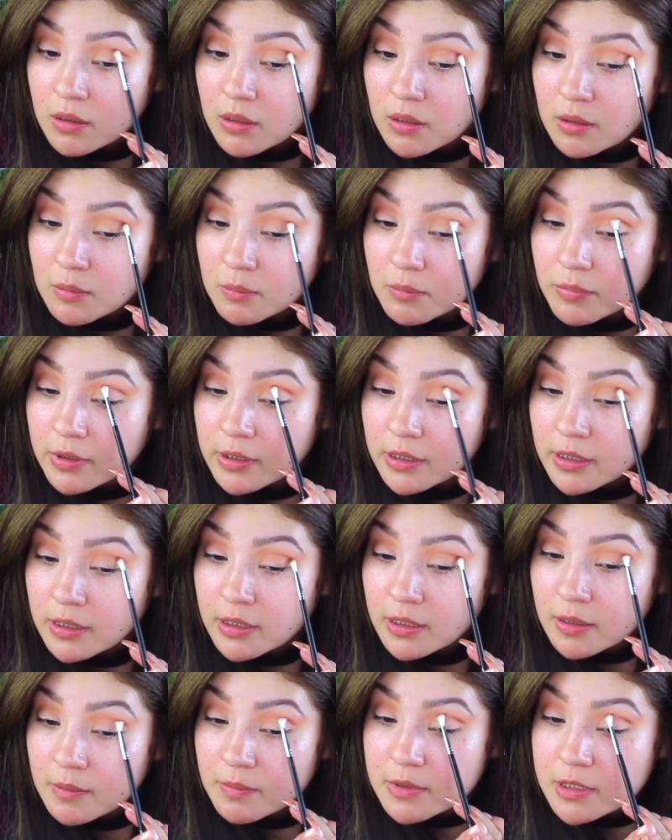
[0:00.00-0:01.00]
and bring it
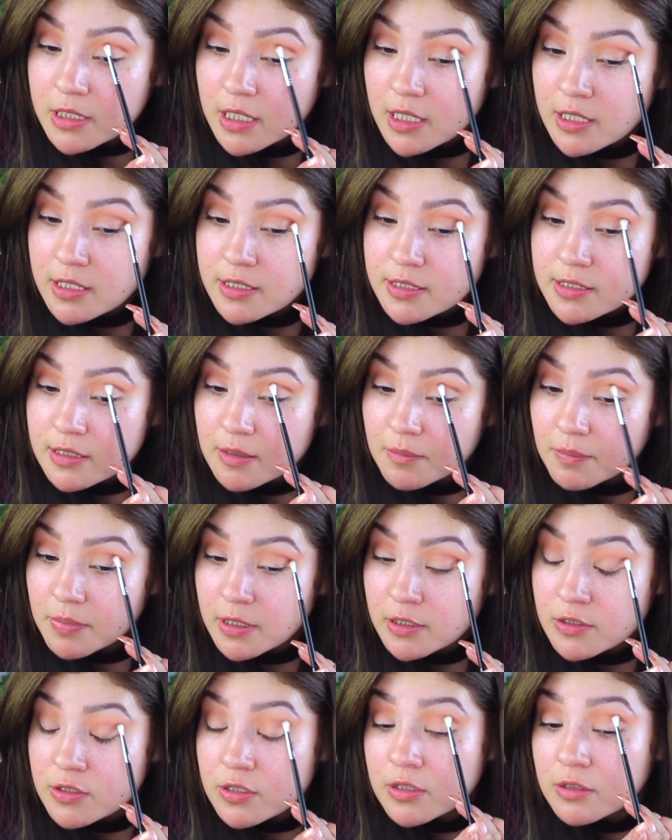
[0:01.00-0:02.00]
up just a
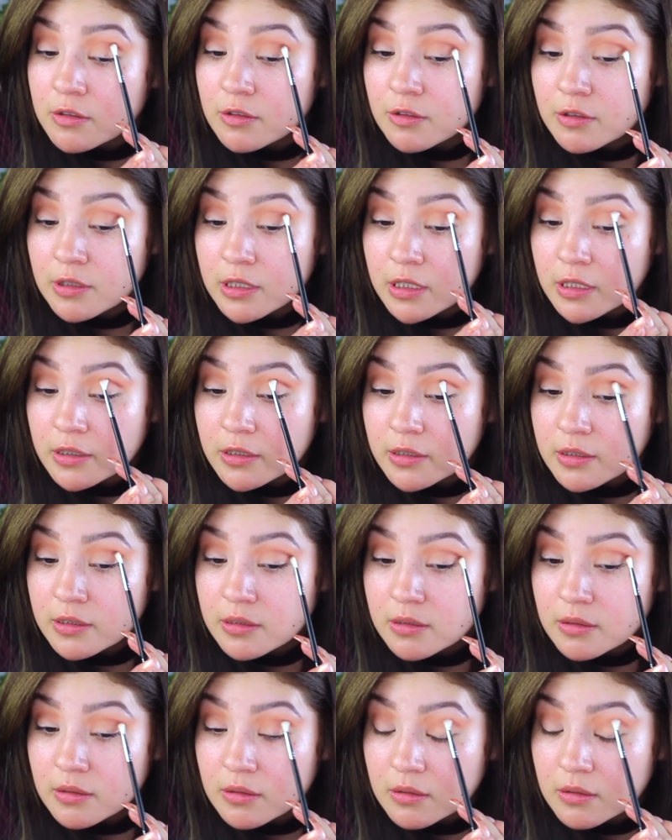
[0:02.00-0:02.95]
bit to the crease.